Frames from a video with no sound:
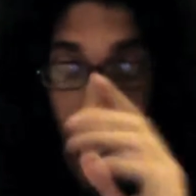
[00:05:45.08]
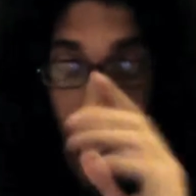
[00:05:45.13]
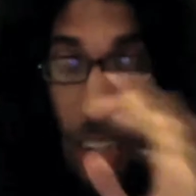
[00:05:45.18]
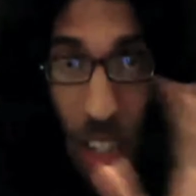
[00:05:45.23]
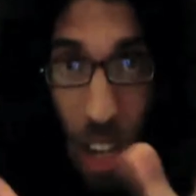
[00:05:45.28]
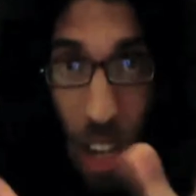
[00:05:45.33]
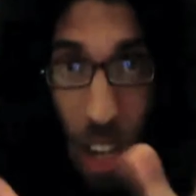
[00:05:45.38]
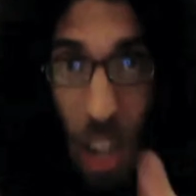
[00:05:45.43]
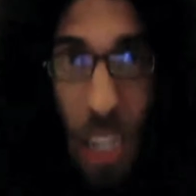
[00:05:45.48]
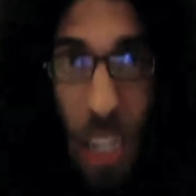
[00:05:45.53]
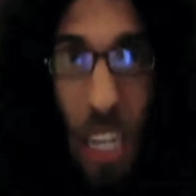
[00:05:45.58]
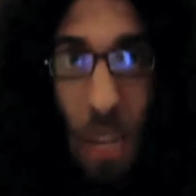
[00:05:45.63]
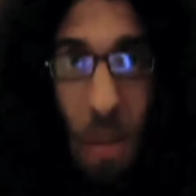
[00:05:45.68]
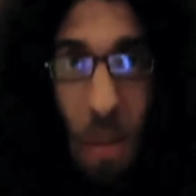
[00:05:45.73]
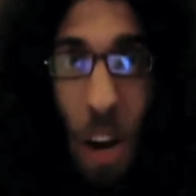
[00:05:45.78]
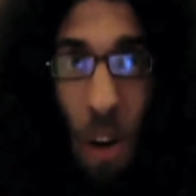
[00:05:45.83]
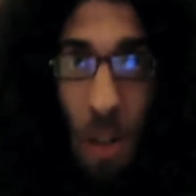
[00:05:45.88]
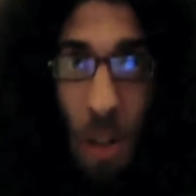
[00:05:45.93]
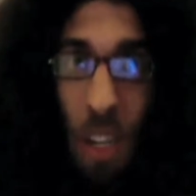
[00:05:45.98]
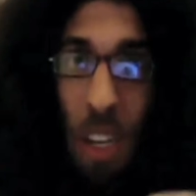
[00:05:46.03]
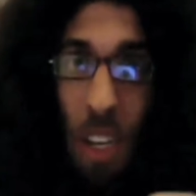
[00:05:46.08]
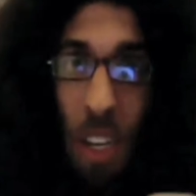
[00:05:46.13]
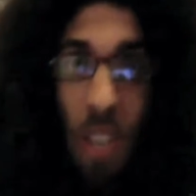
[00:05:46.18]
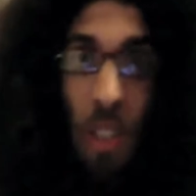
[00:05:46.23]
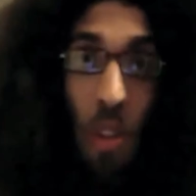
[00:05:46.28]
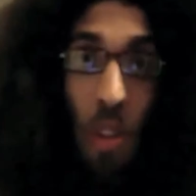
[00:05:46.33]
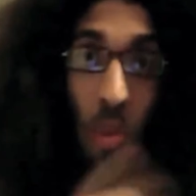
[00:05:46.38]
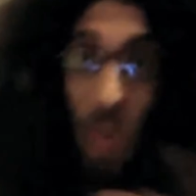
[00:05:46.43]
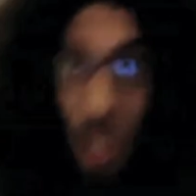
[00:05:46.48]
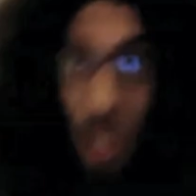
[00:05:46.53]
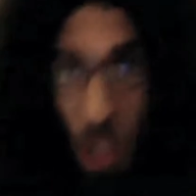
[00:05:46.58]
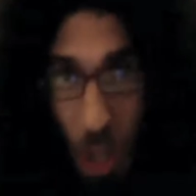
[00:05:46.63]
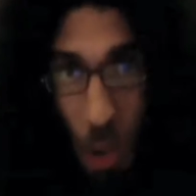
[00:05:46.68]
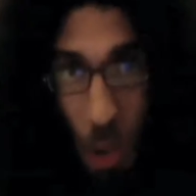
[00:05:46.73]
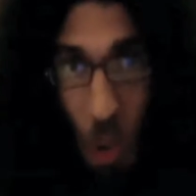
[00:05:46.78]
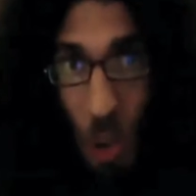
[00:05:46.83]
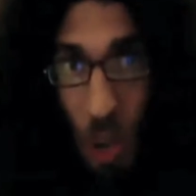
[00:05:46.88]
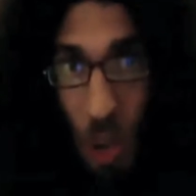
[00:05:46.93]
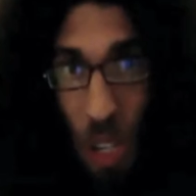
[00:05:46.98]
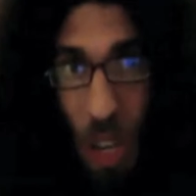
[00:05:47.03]
talking about the real
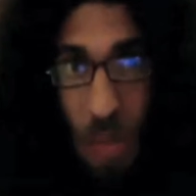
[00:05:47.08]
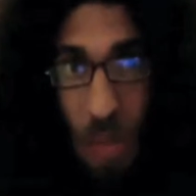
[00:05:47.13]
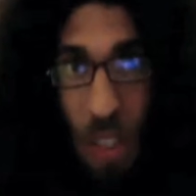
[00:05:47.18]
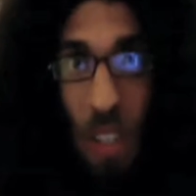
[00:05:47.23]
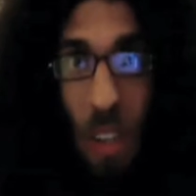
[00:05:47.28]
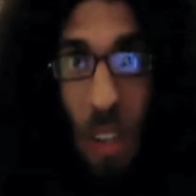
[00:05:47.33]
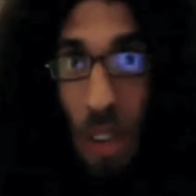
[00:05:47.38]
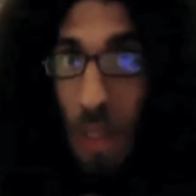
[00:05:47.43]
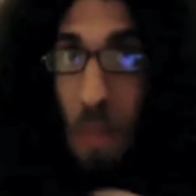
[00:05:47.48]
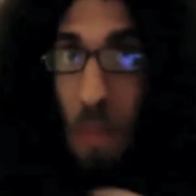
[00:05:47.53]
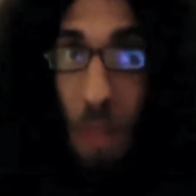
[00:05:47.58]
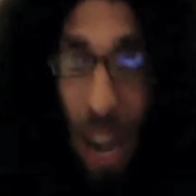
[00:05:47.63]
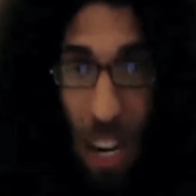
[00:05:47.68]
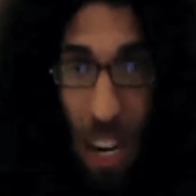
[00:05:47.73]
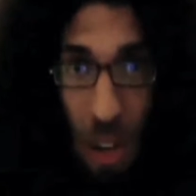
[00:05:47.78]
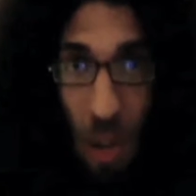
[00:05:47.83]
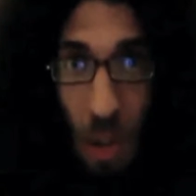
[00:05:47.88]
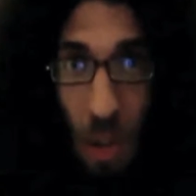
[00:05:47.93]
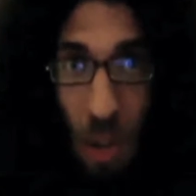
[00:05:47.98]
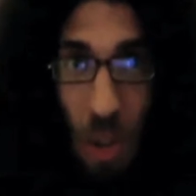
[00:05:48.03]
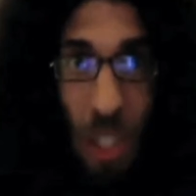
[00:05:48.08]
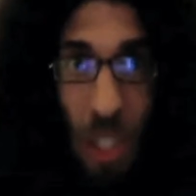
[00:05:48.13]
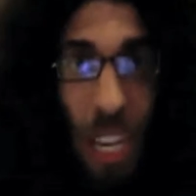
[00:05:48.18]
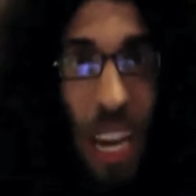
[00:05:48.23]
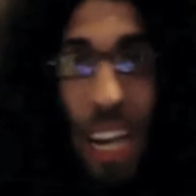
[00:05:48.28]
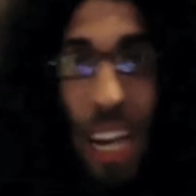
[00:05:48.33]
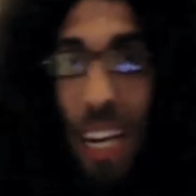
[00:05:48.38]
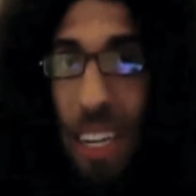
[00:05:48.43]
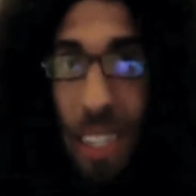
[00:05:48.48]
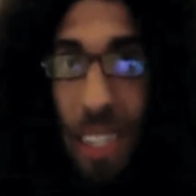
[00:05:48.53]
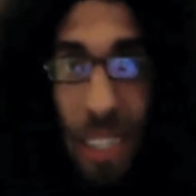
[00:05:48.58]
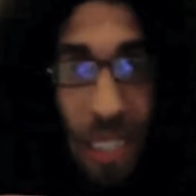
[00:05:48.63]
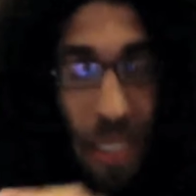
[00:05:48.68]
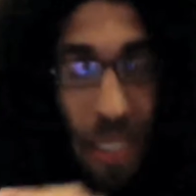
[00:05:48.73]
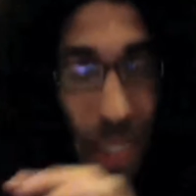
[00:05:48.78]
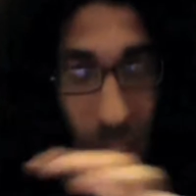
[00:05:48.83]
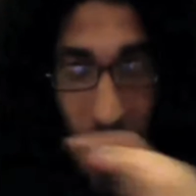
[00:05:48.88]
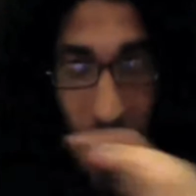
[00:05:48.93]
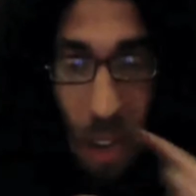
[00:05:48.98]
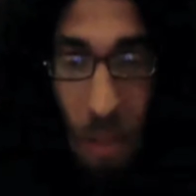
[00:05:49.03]
story of the miners and
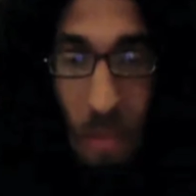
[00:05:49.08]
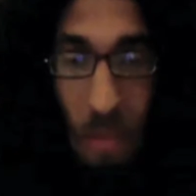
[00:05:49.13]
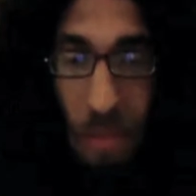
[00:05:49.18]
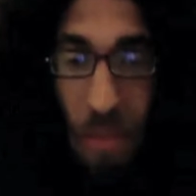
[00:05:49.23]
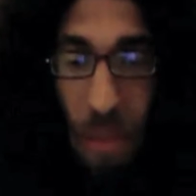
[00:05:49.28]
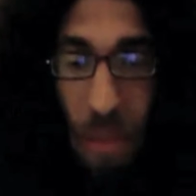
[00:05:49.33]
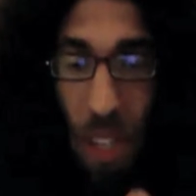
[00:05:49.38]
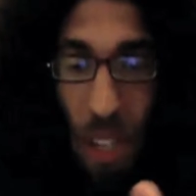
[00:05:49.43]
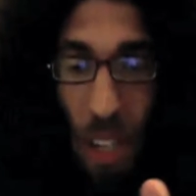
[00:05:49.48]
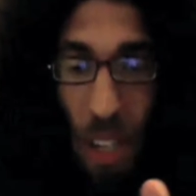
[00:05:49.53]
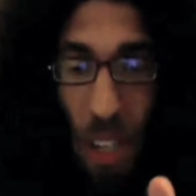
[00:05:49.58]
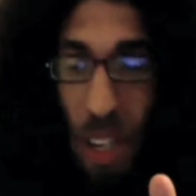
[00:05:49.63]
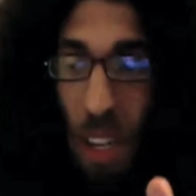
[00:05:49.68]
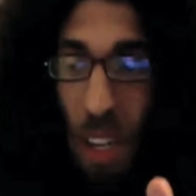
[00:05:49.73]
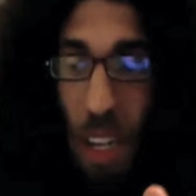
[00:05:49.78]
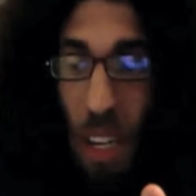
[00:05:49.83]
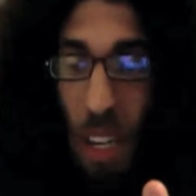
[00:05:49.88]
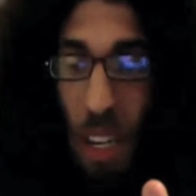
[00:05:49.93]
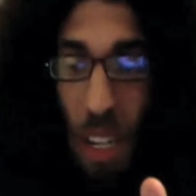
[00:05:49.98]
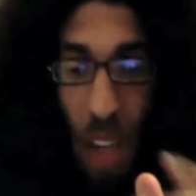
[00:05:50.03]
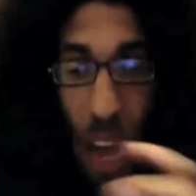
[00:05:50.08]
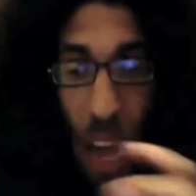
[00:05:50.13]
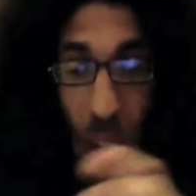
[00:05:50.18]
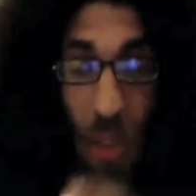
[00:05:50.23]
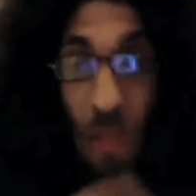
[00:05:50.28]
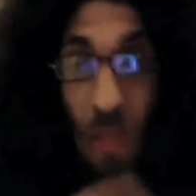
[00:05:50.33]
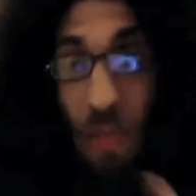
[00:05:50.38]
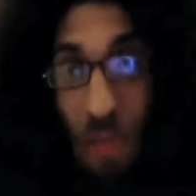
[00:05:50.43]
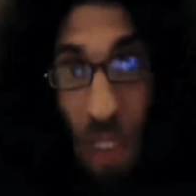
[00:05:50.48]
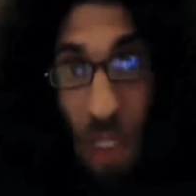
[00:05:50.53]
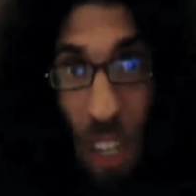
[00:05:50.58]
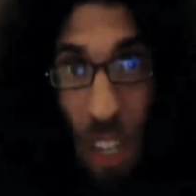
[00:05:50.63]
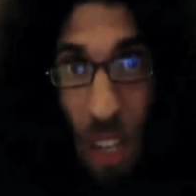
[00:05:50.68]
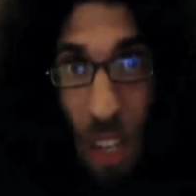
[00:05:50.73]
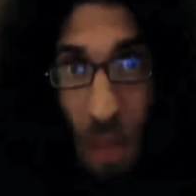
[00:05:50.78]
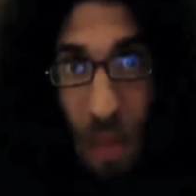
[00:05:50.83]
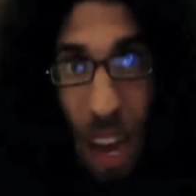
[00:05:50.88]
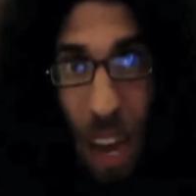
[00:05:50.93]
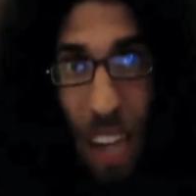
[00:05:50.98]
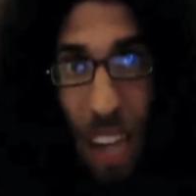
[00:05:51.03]
how the
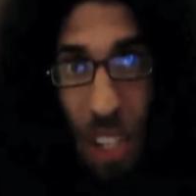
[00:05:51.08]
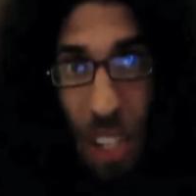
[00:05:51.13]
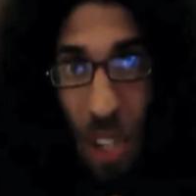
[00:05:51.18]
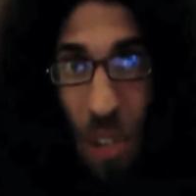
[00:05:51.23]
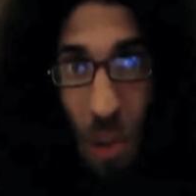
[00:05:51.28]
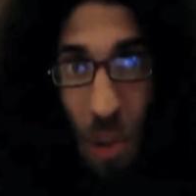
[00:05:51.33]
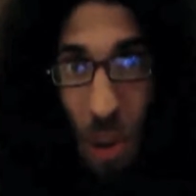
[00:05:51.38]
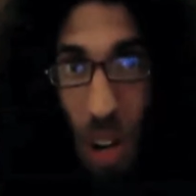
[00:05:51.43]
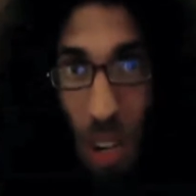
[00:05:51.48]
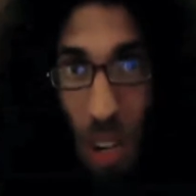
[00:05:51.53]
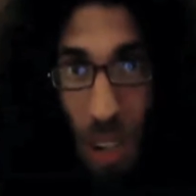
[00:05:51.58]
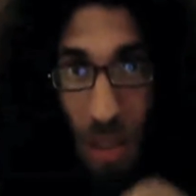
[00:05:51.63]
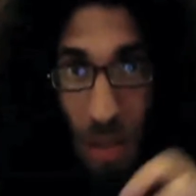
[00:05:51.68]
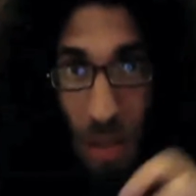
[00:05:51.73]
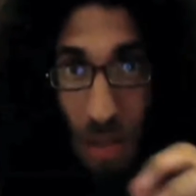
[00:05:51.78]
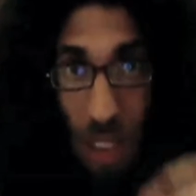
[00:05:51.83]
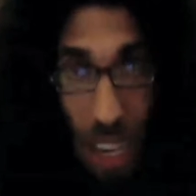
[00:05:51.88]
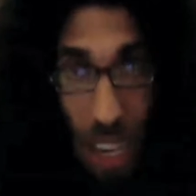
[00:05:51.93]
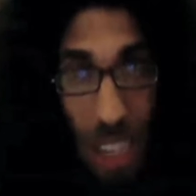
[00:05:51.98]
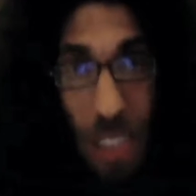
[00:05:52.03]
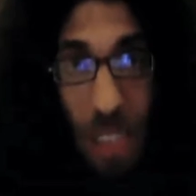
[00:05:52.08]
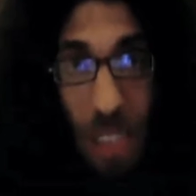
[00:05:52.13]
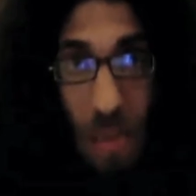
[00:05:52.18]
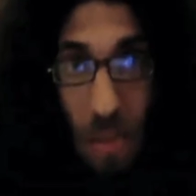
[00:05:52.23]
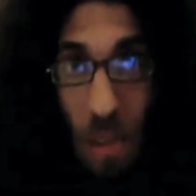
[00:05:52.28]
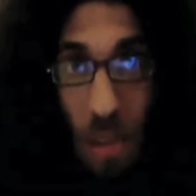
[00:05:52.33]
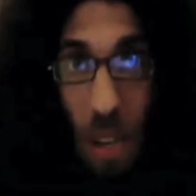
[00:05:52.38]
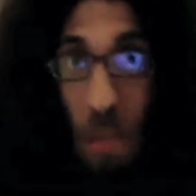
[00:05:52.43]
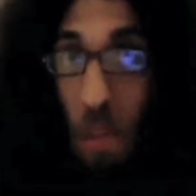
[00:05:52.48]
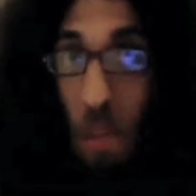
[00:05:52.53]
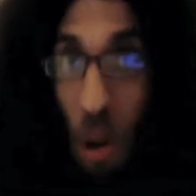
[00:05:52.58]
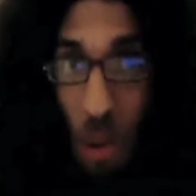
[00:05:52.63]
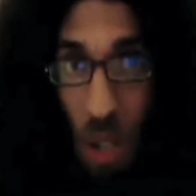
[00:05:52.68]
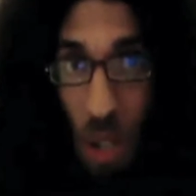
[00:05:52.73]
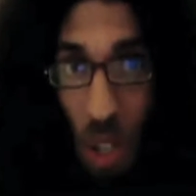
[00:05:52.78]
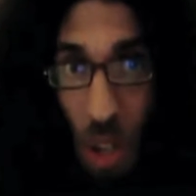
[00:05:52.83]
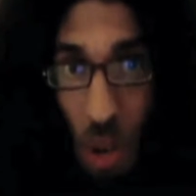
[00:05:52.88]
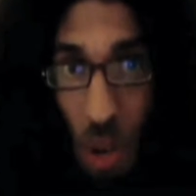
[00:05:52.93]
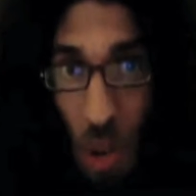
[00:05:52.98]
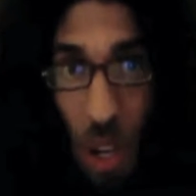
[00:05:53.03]
film has a strong faith
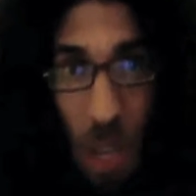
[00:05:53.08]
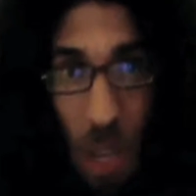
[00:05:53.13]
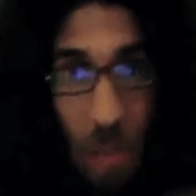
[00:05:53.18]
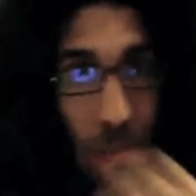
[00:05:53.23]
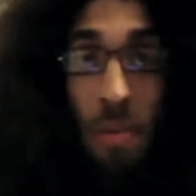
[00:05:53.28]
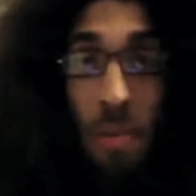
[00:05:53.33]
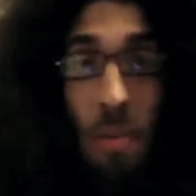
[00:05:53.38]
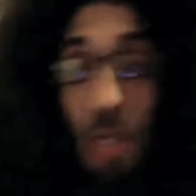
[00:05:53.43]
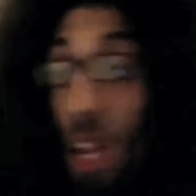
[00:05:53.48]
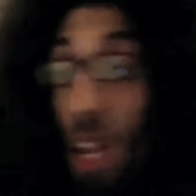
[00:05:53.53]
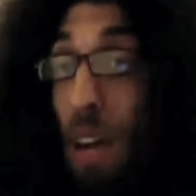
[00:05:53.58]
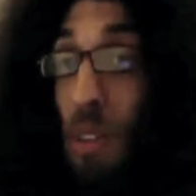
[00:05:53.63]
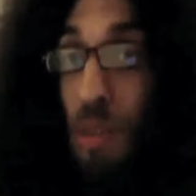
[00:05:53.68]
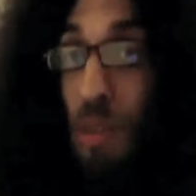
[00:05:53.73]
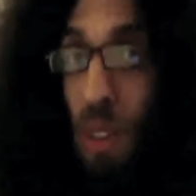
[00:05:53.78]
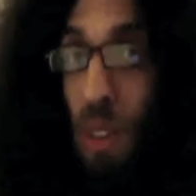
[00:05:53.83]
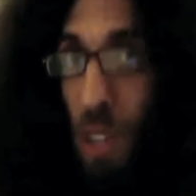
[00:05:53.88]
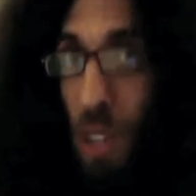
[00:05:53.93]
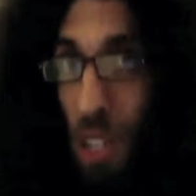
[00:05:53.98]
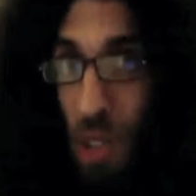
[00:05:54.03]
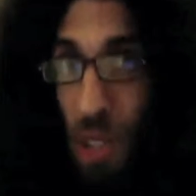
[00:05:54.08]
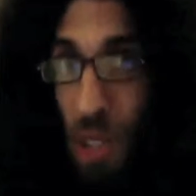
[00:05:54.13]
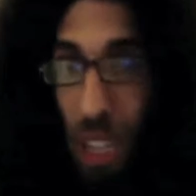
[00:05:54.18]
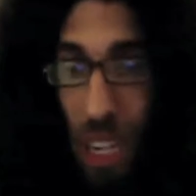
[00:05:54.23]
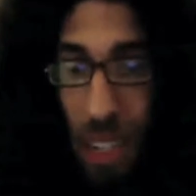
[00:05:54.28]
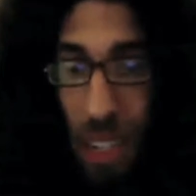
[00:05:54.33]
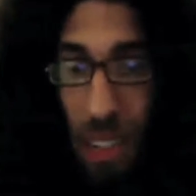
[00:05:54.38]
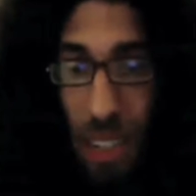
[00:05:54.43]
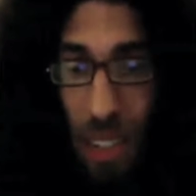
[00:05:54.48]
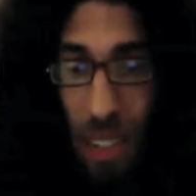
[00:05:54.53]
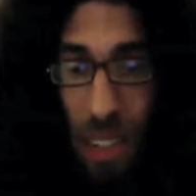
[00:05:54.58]
component to it. So that was very interesting.